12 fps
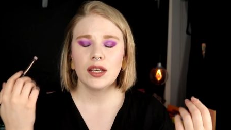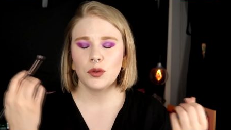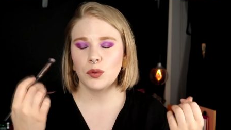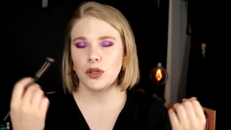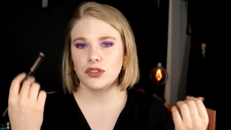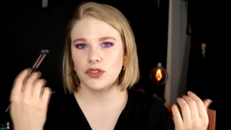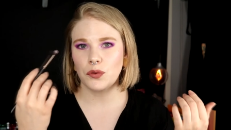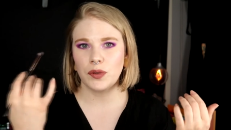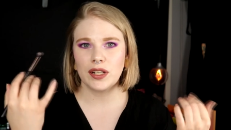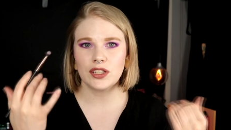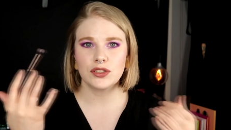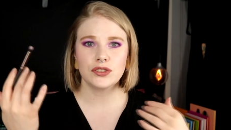it works
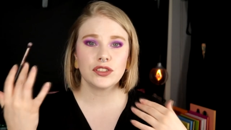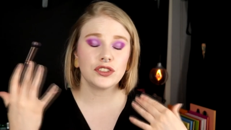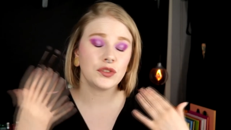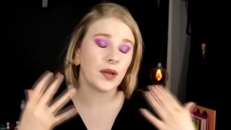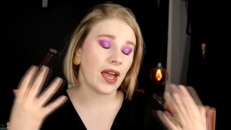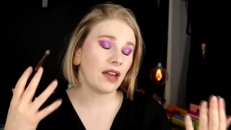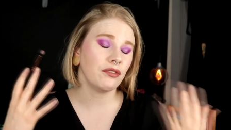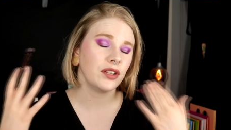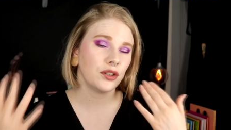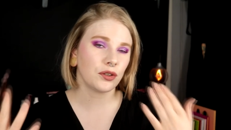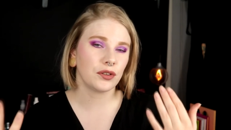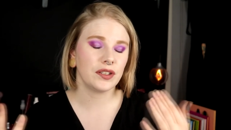really good to have in
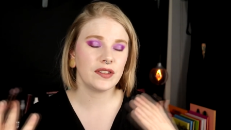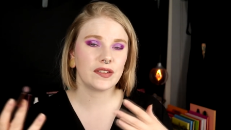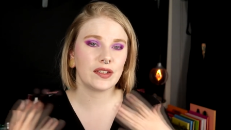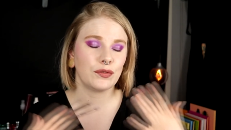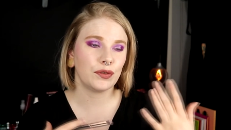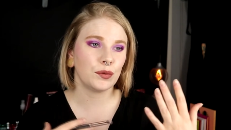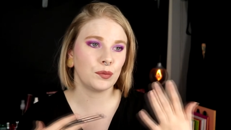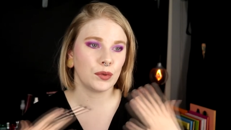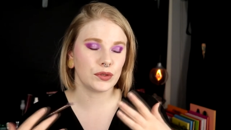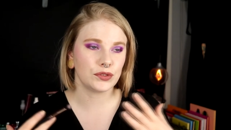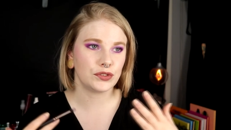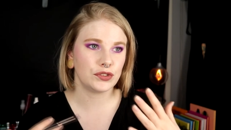your crease if you
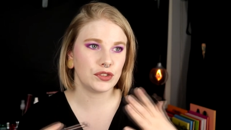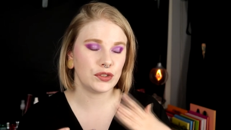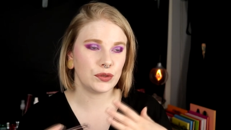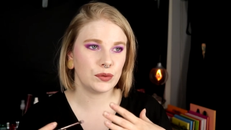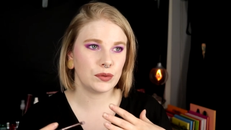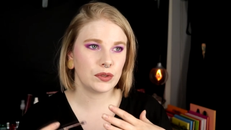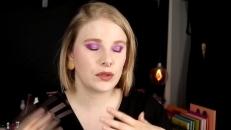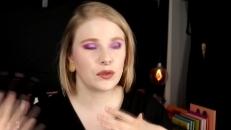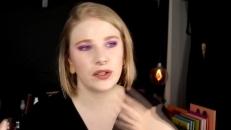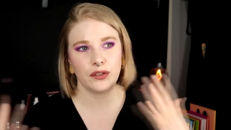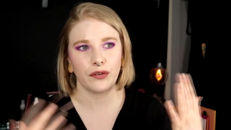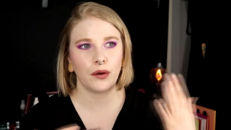want to
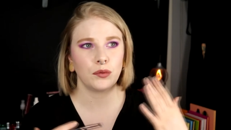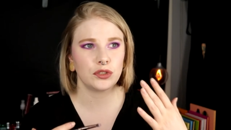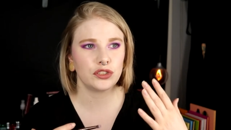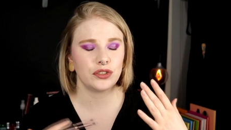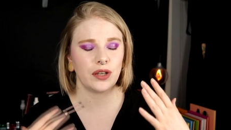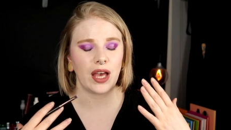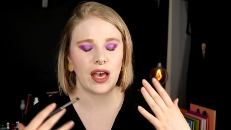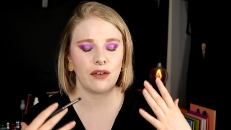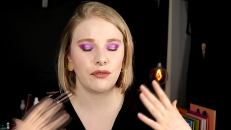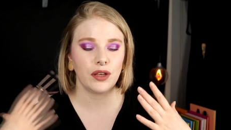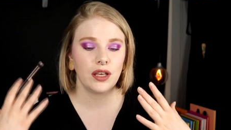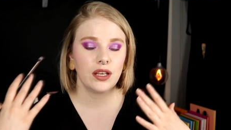or if I want to
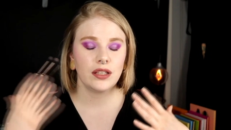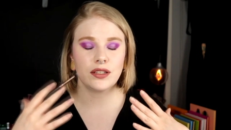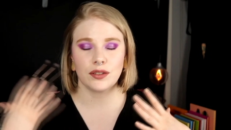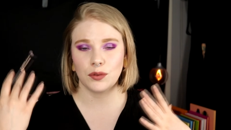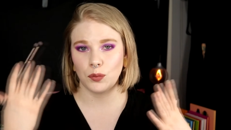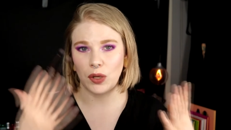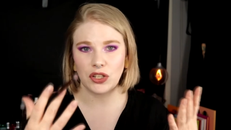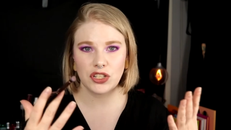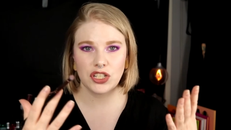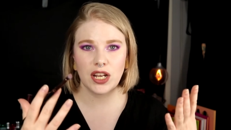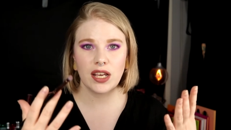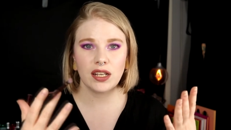have just one
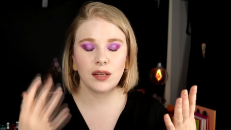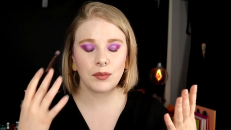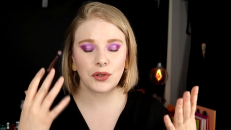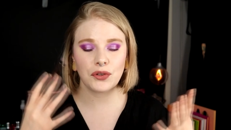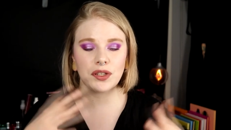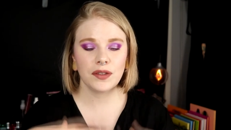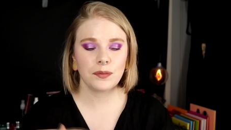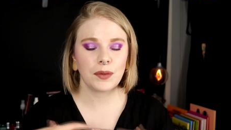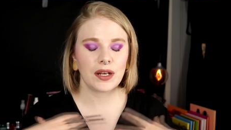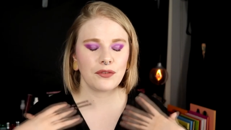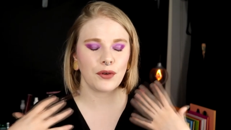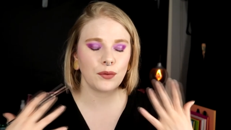shade in my crease
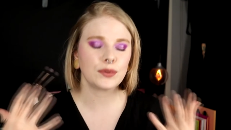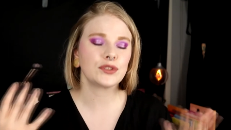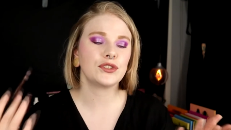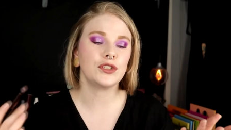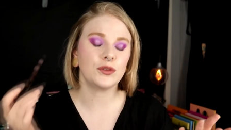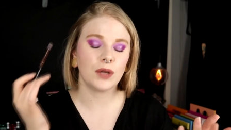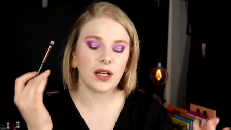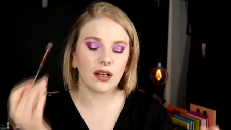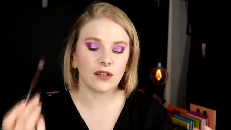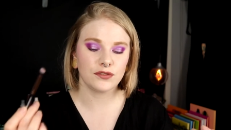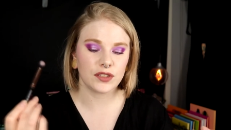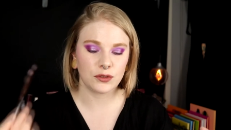but if I want to I
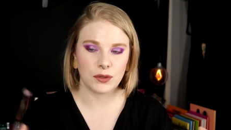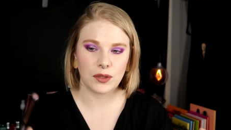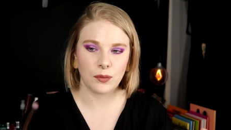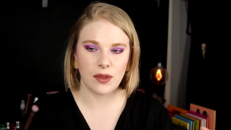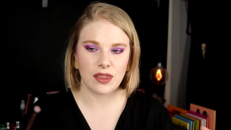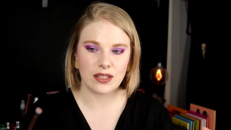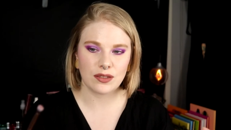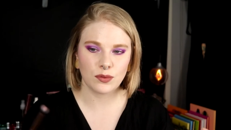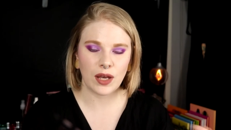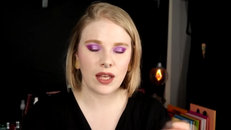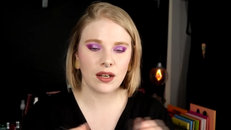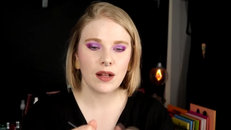often go in with this
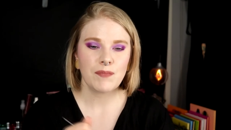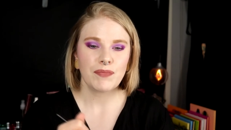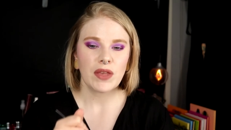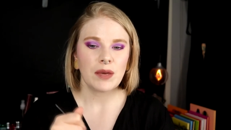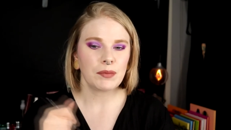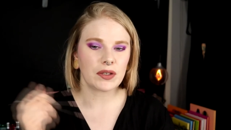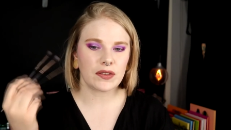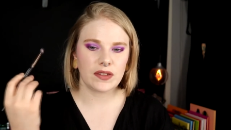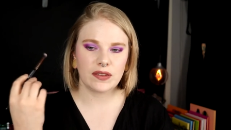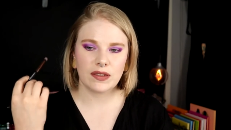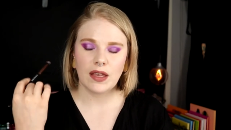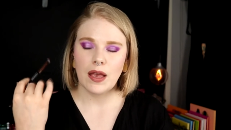one because
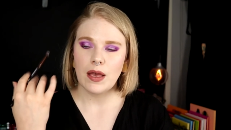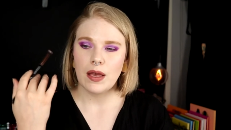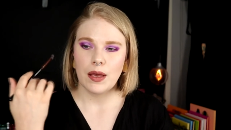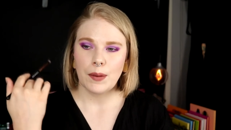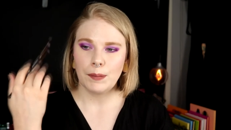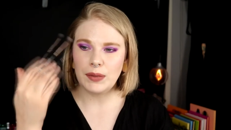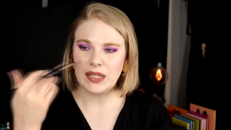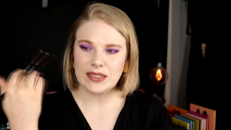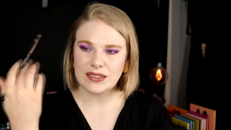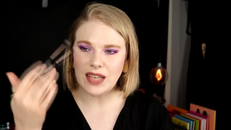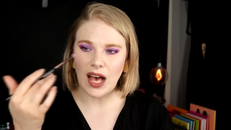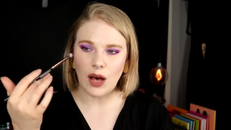it
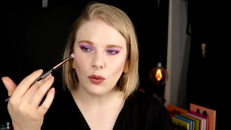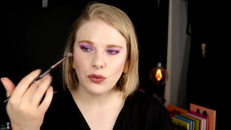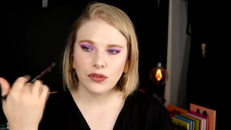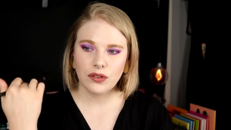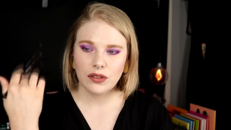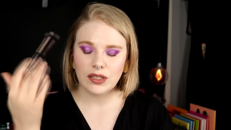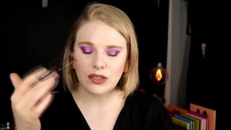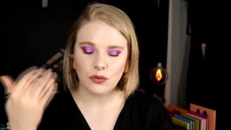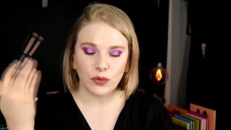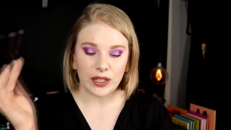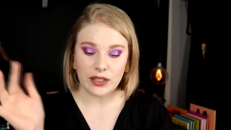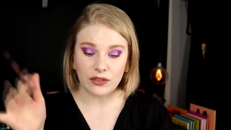blends out
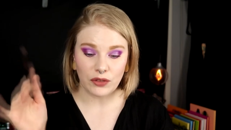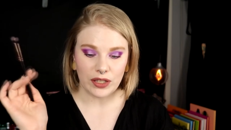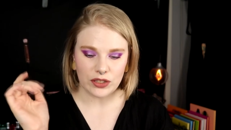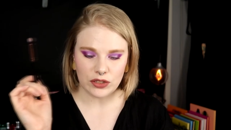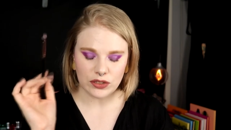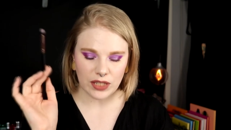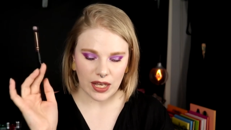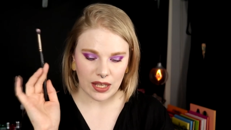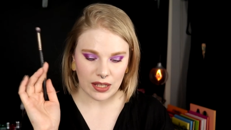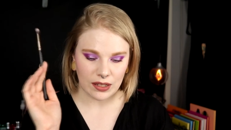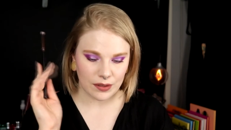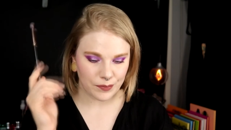really really good
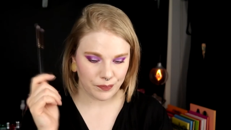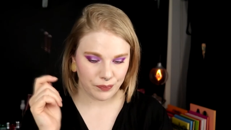and